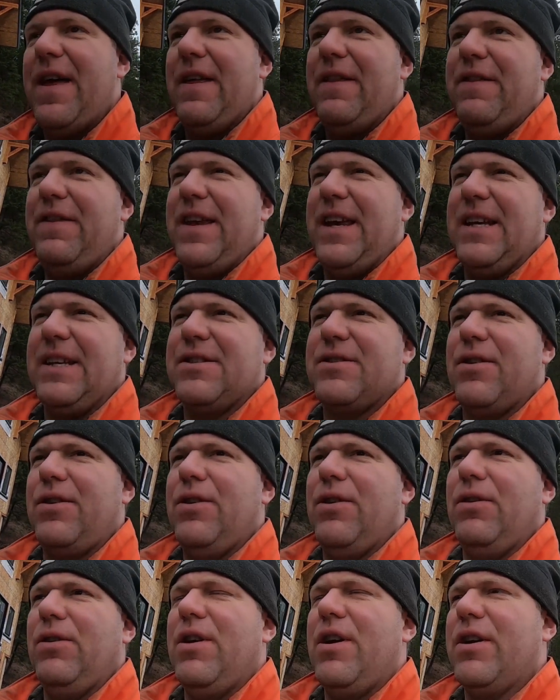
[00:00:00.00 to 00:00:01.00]
that things are
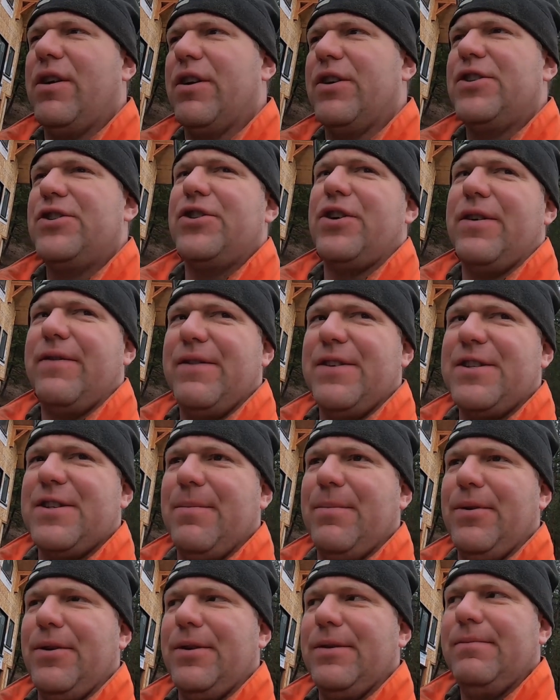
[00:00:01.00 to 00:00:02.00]
no longer
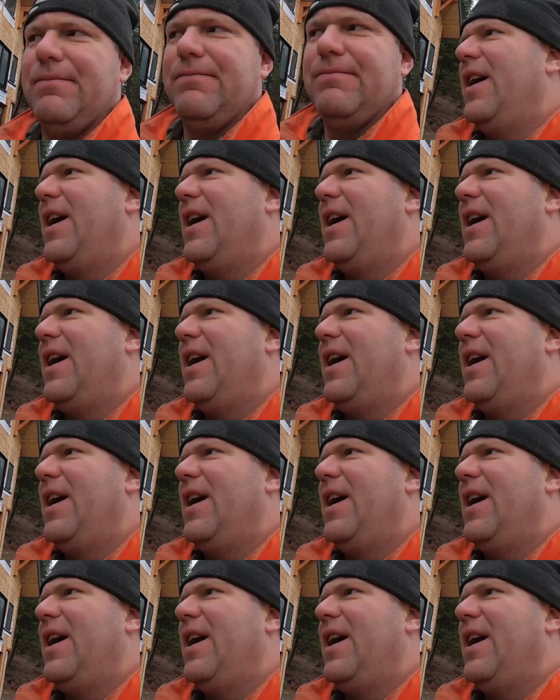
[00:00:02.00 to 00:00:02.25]
serviceable.